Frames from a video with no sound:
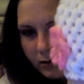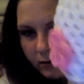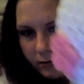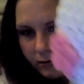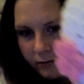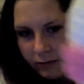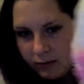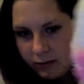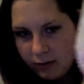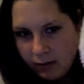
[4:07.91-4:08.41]

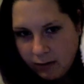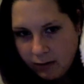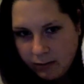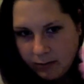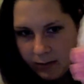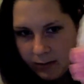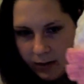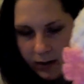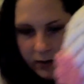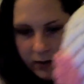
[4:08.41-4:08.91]

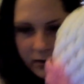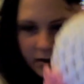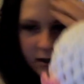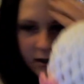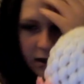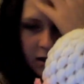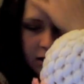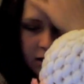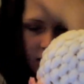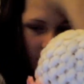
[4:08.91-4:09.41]
from
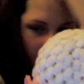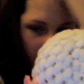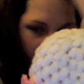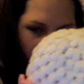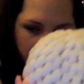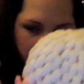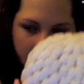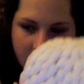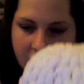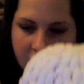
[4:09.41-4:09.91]

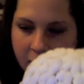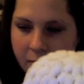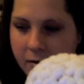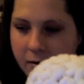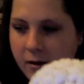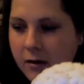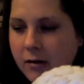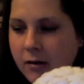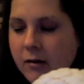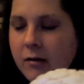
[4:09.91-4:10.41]

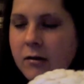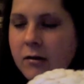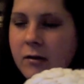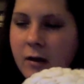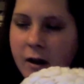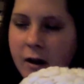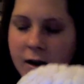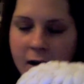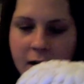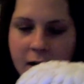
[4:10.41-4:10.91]
JWOriginals
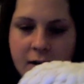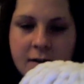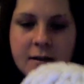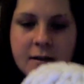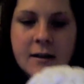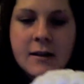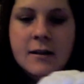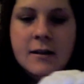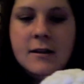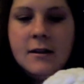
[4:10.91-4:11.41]

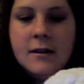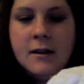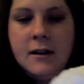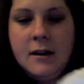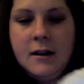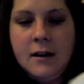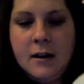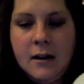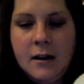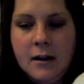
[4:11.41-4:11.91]

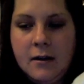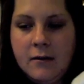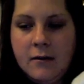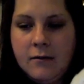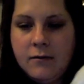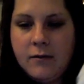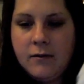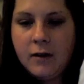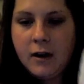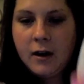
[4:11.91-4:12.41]

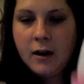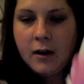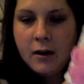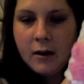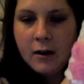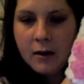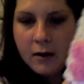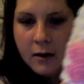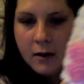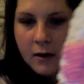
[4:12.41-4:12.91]
1963,
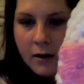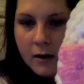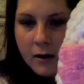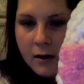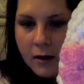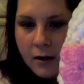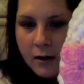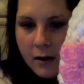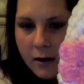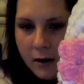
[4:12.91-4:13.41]

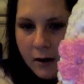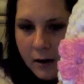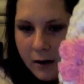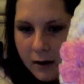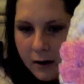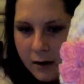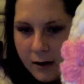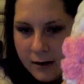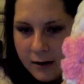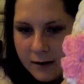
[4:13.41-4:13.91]

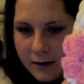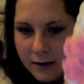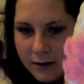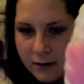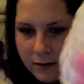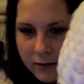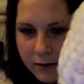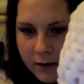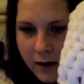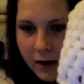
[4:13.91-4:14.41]
and there's a
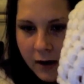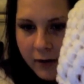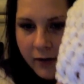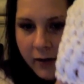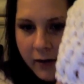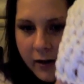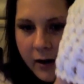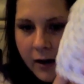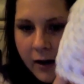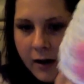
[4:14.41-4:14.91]
little flower
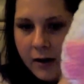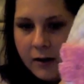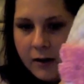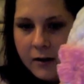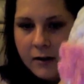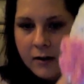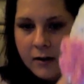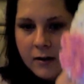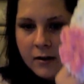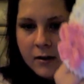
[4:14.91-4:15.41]
on that.
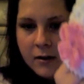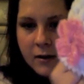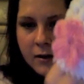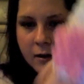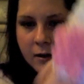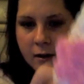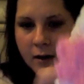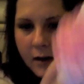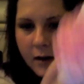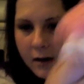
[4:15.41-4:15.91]

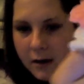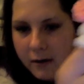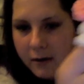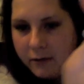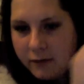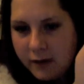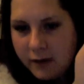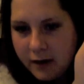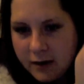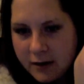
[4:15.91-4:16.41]
And I
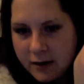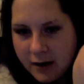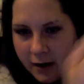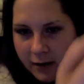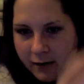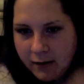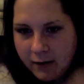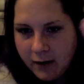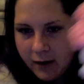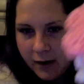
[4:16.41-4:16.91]
finished that
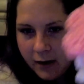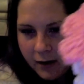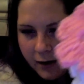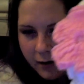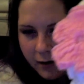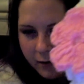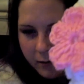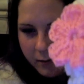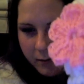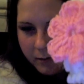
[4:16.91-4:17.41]
with like
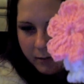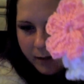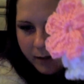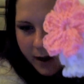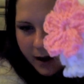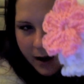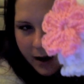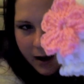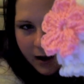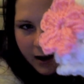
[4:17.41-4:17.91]
a back